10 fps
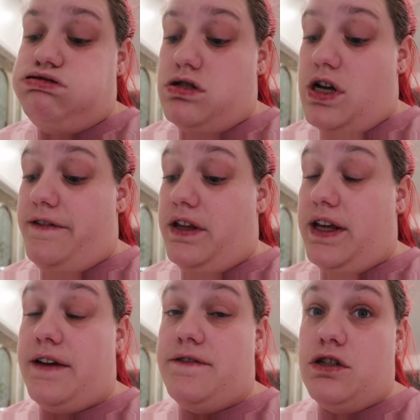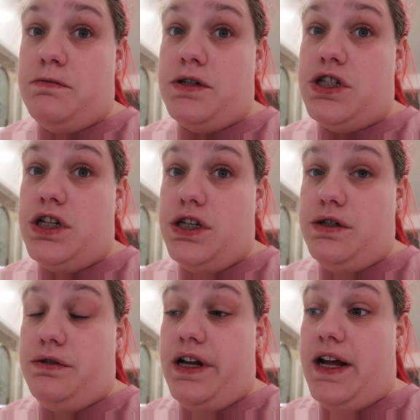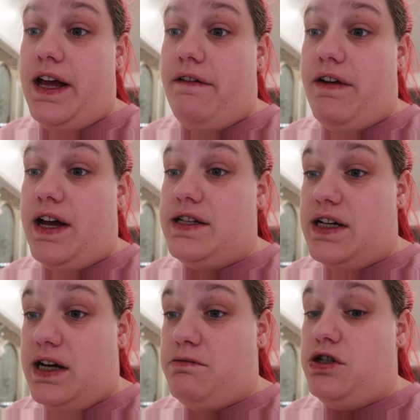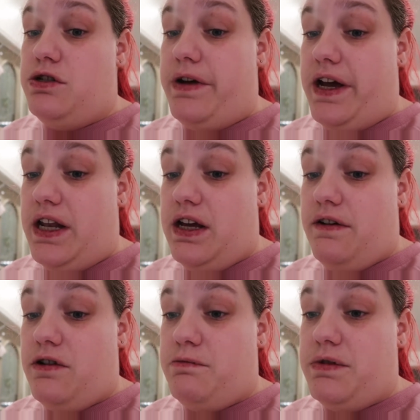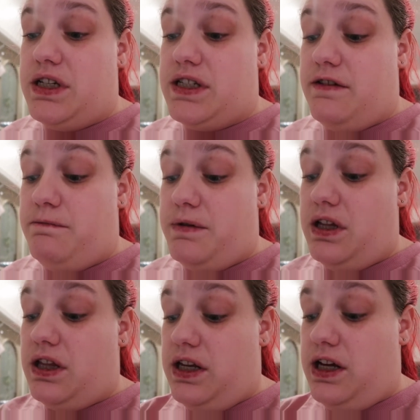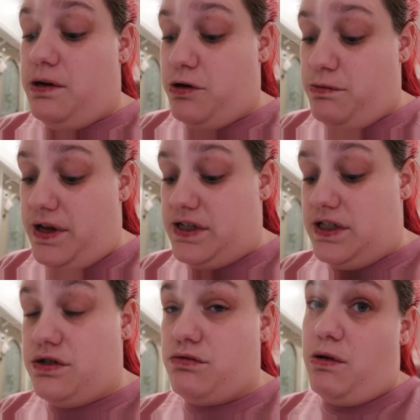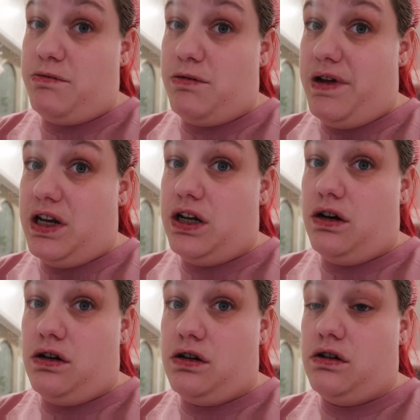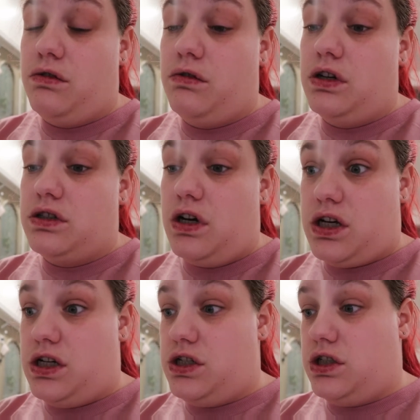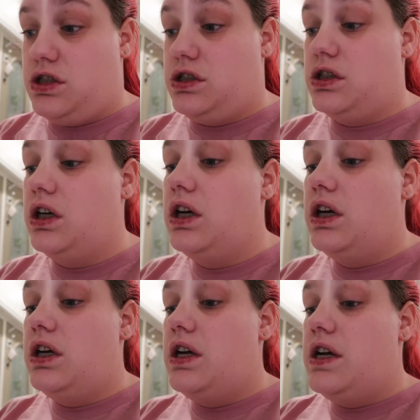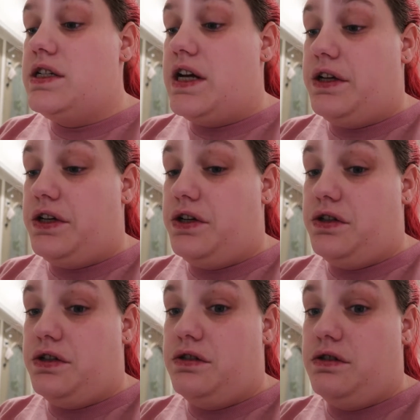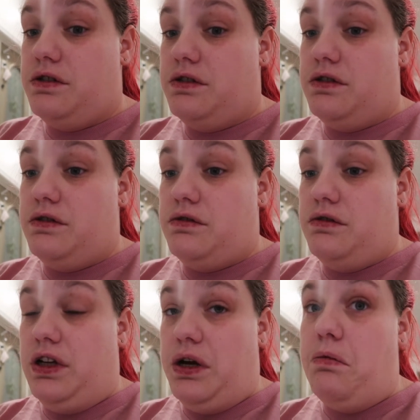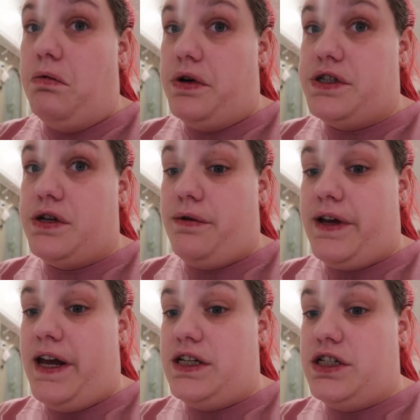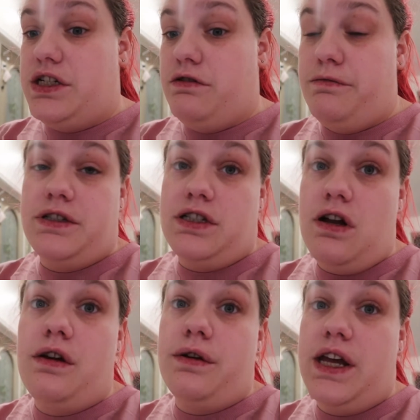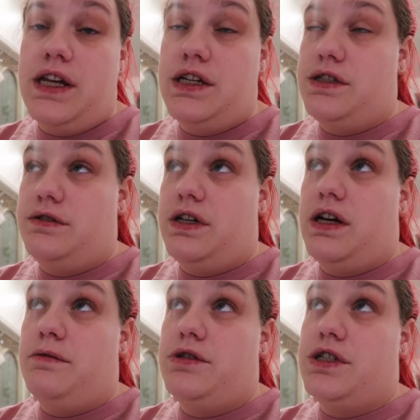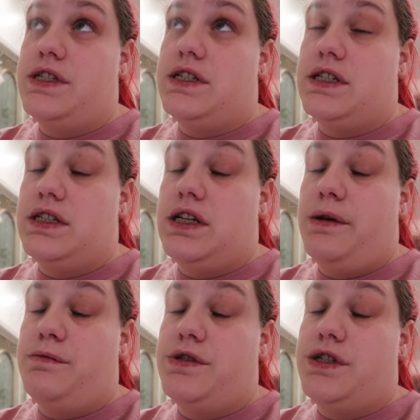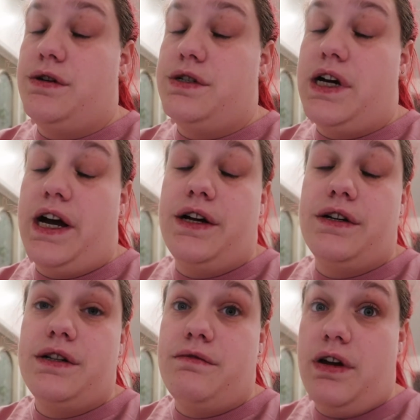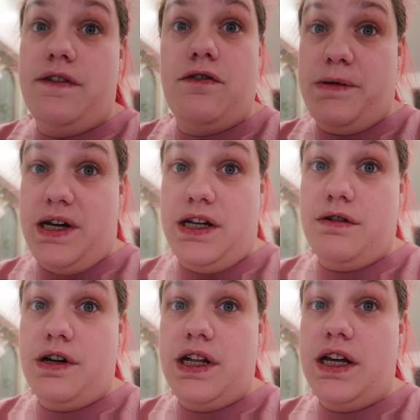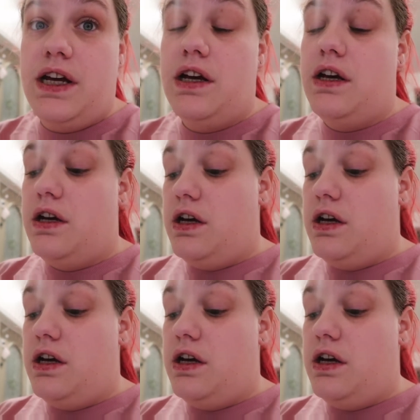I feel like I have so much to do and I haven't had time to do any of it because I've been cleaning up her messes or reprimanding her or talking to her, telling her like what's okay to do and what's not okay to do and I'm just, I'm so tired and ready for bed already.